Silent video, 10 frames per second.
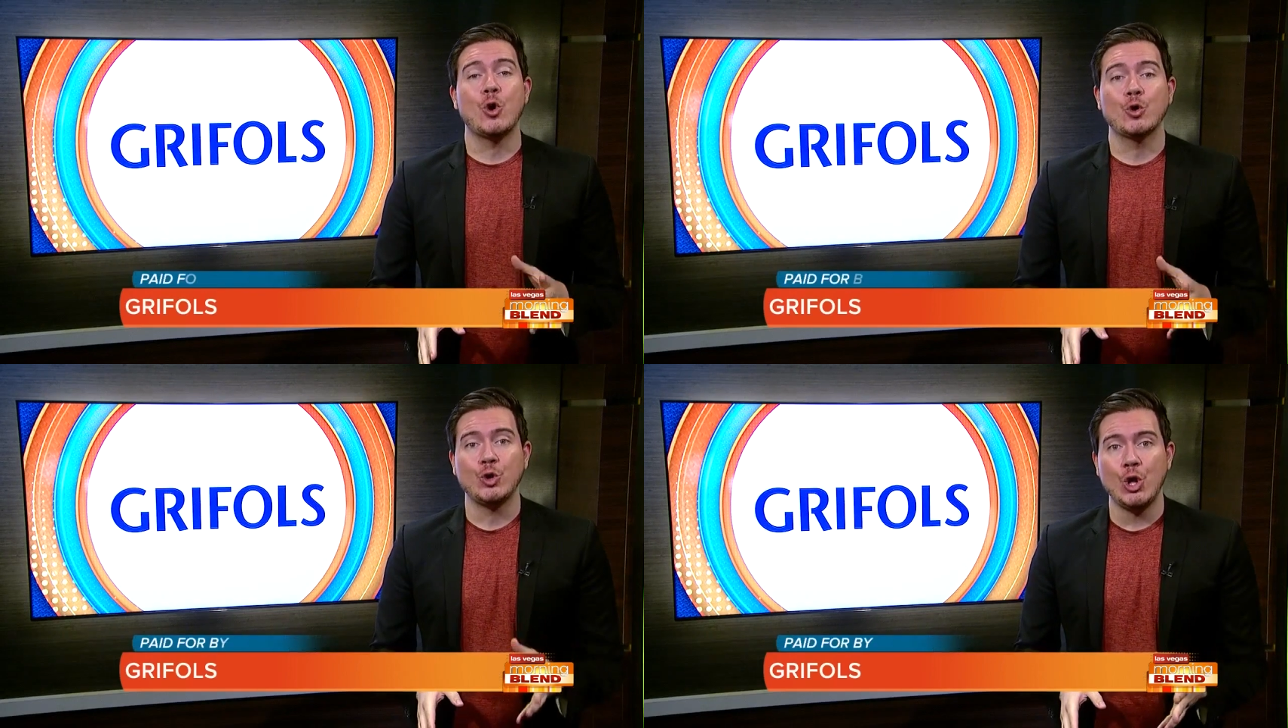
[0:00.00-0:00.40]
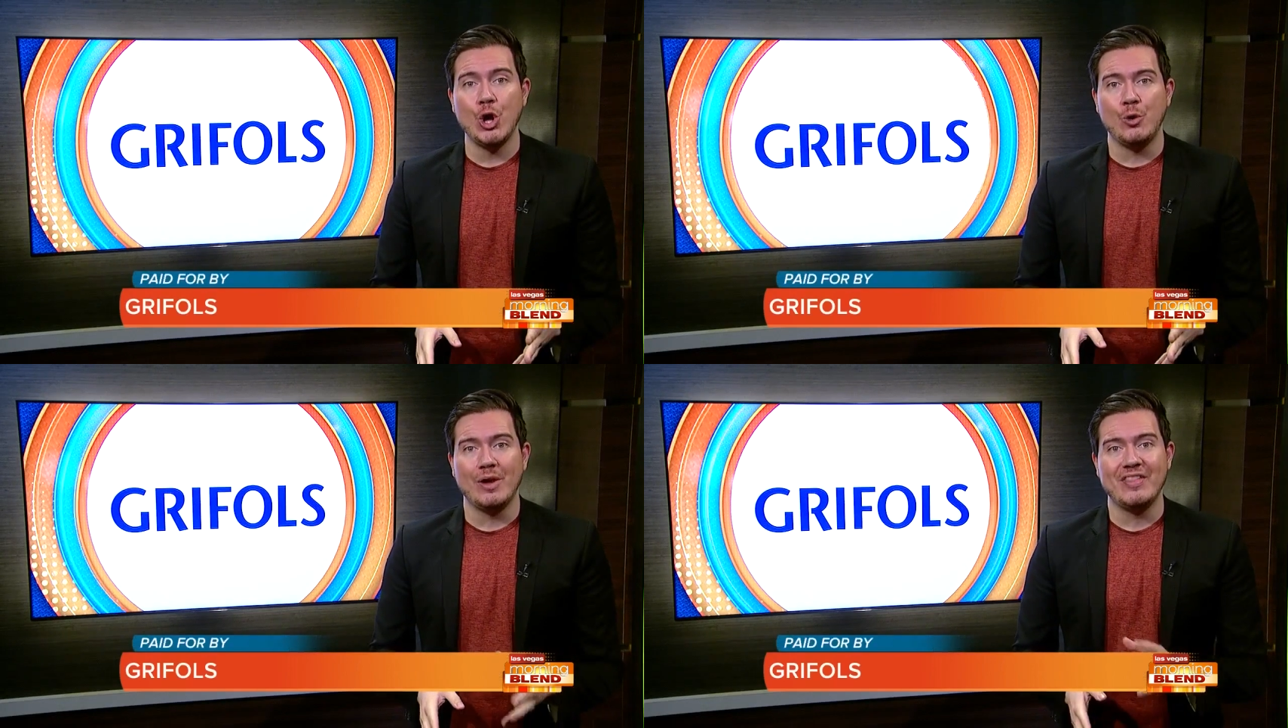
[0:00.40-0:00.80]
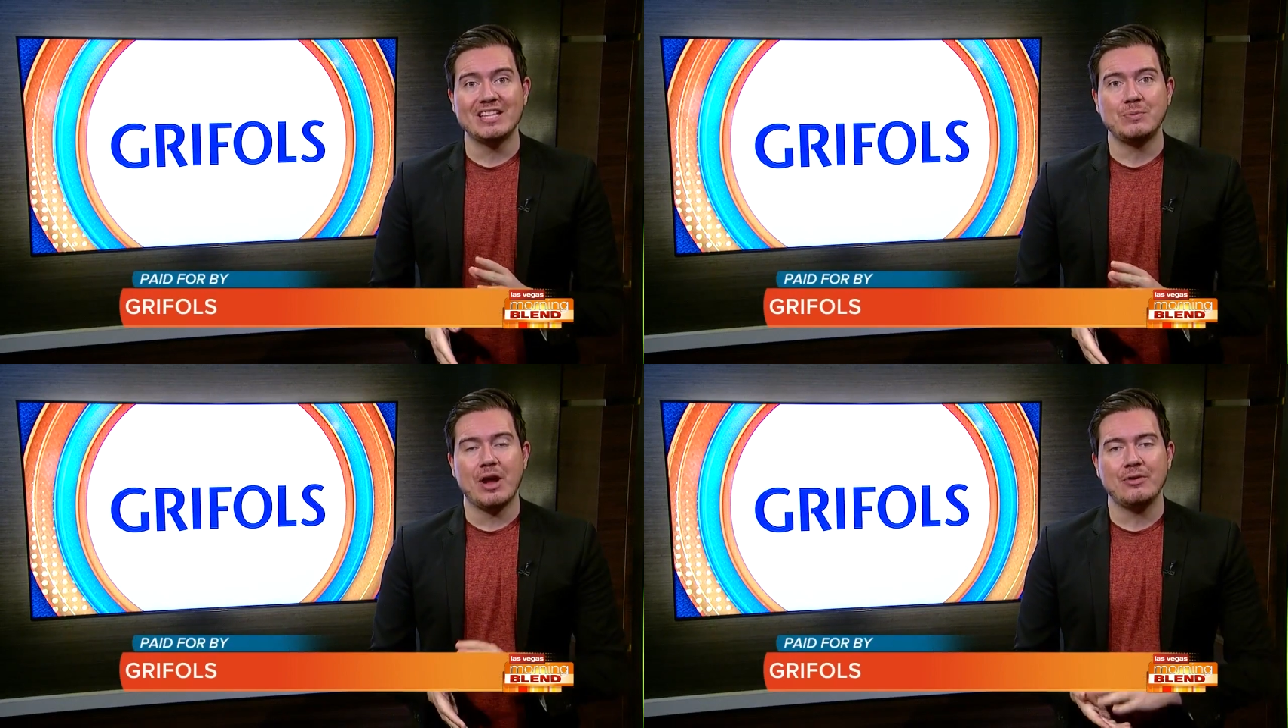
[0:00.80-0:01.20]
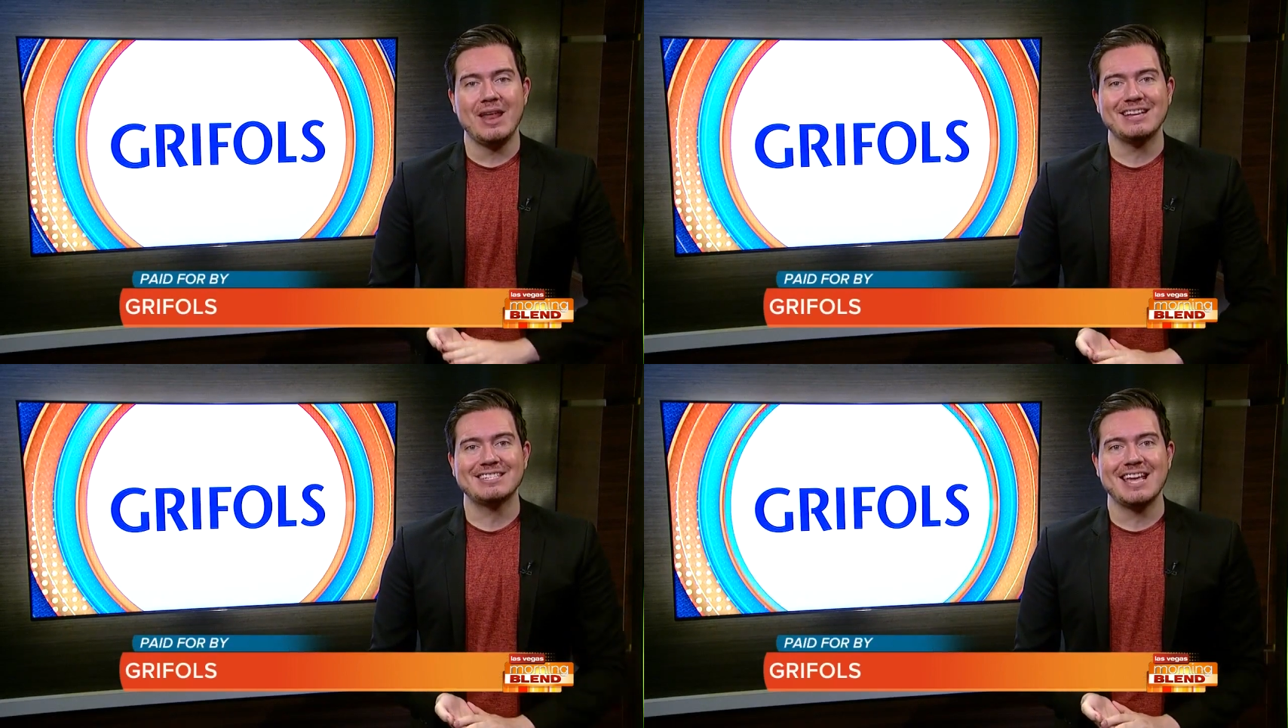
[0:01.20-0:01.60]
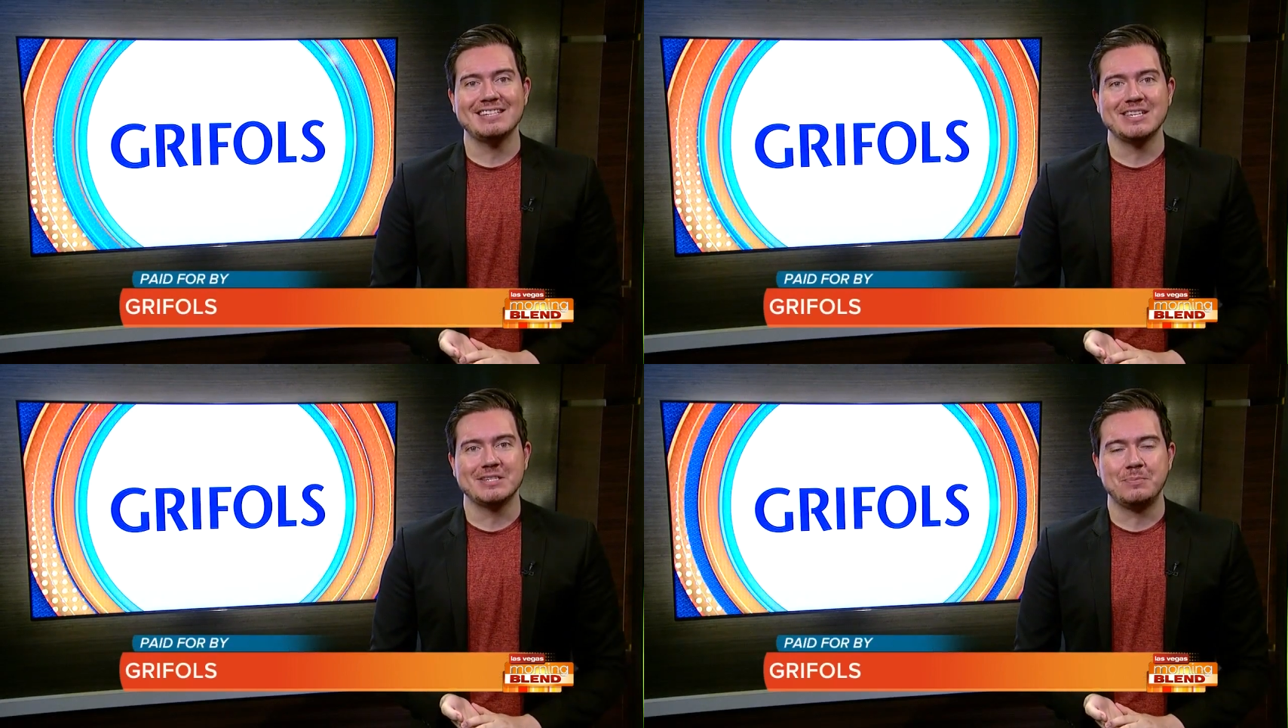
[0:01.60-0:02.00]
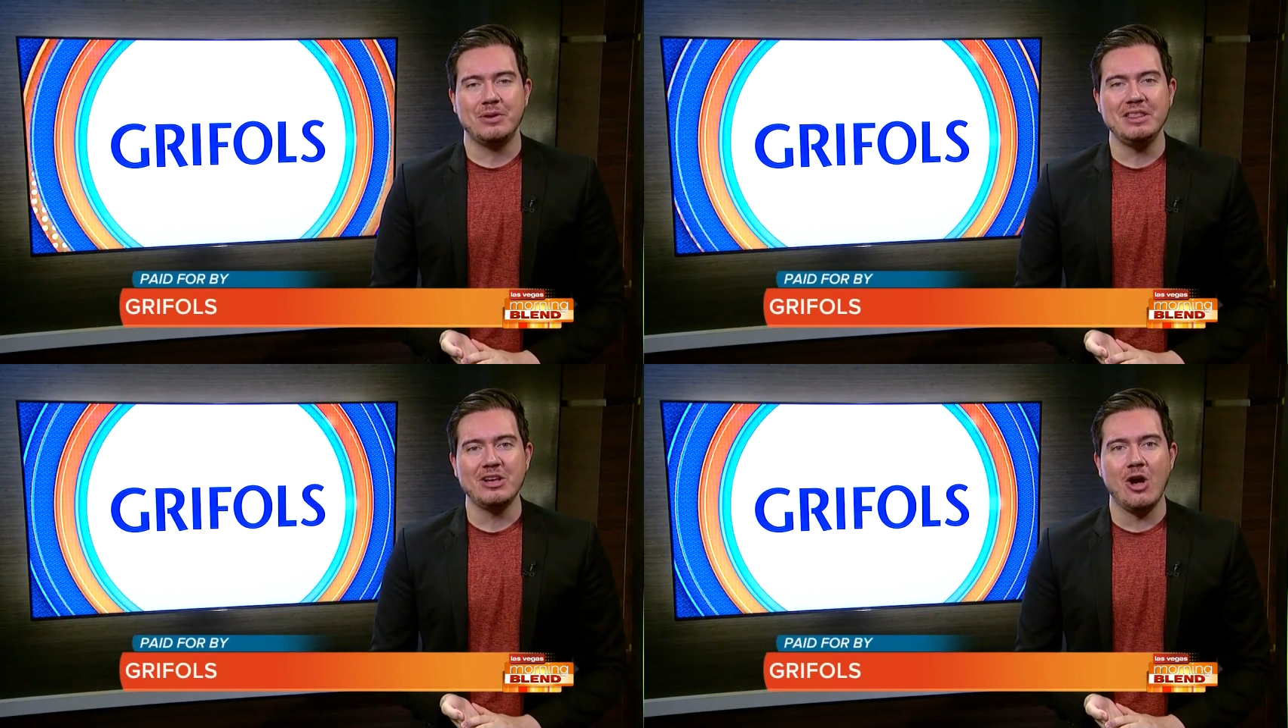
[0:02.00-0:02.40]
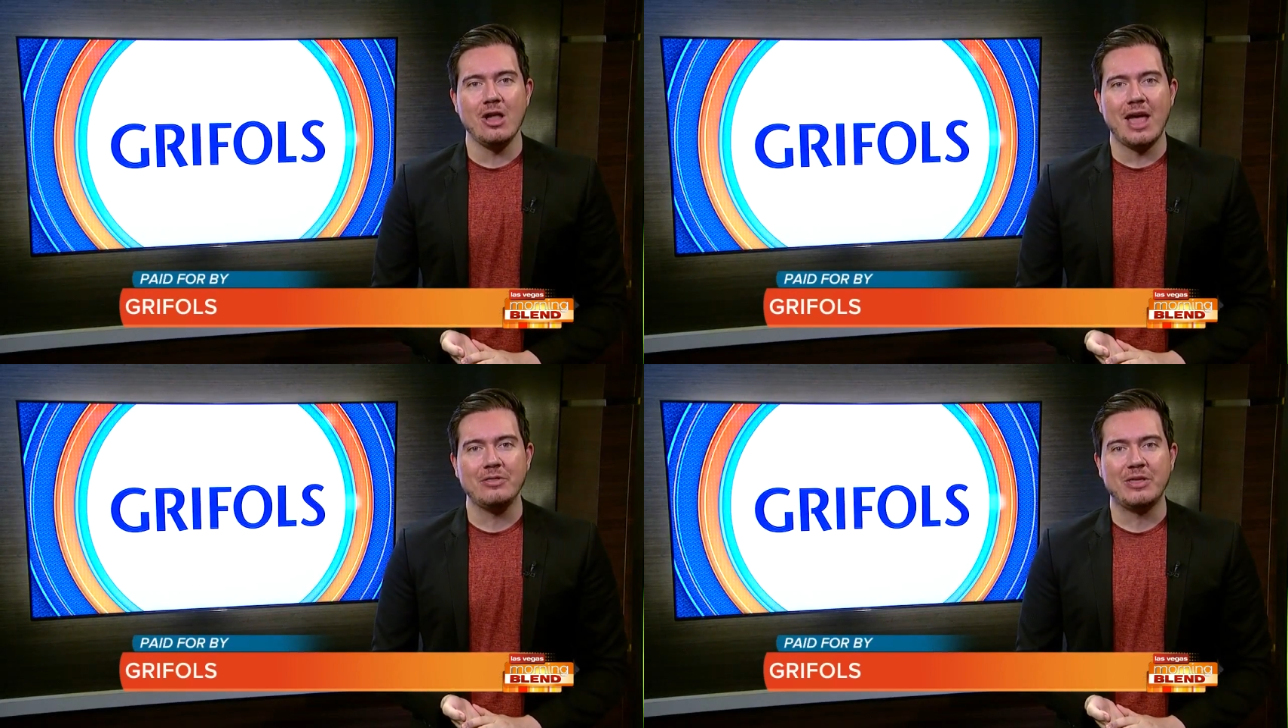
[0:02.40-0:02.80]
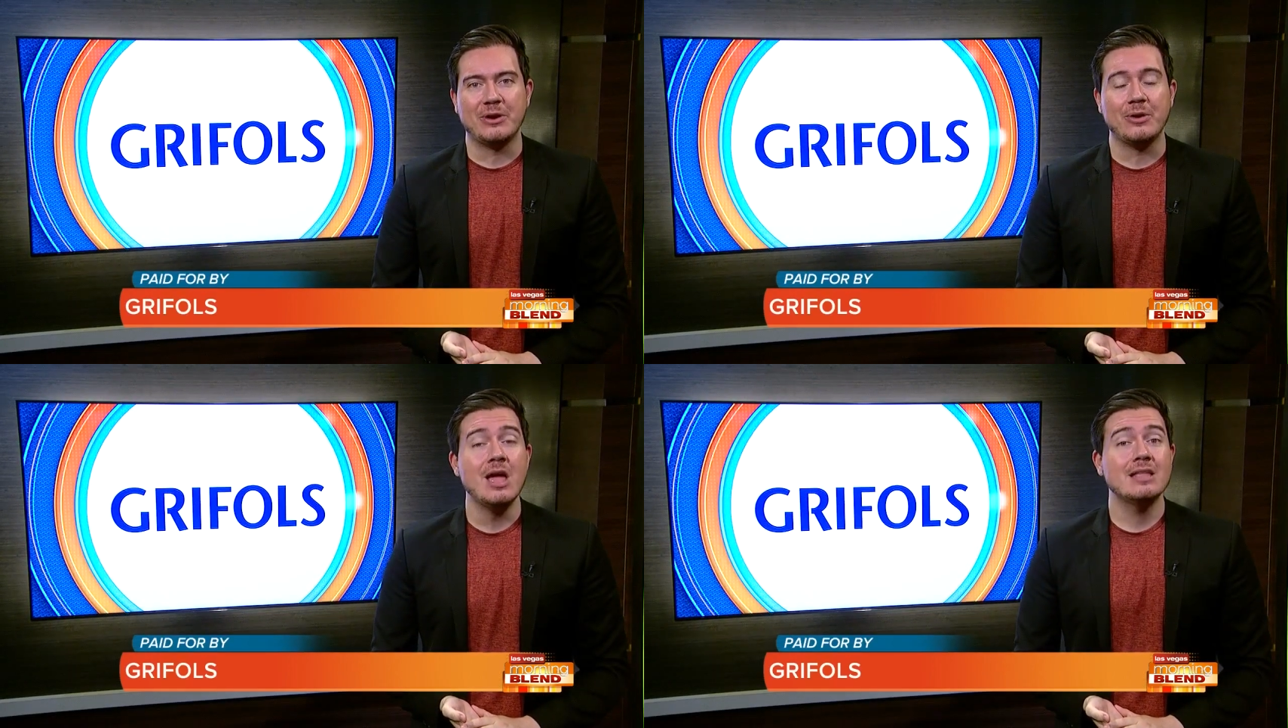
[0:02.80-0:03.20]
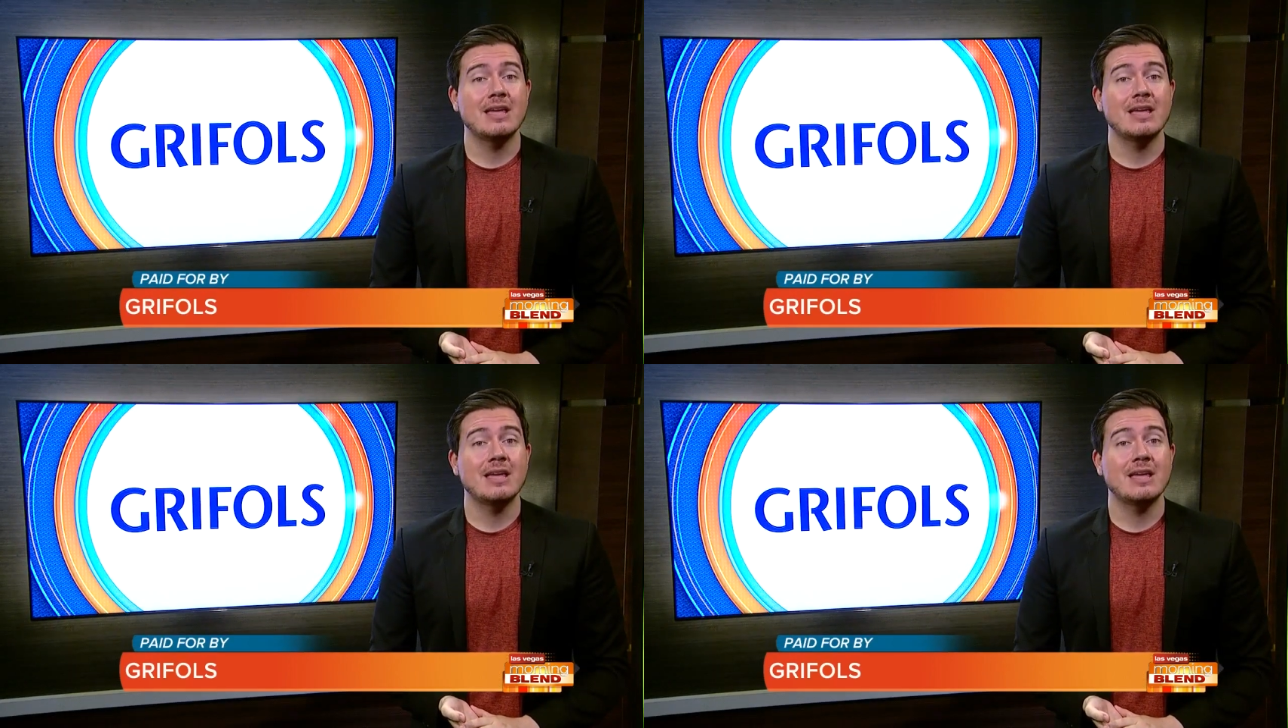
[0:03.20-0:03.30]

are low, and that's why our next guest is putting the call out there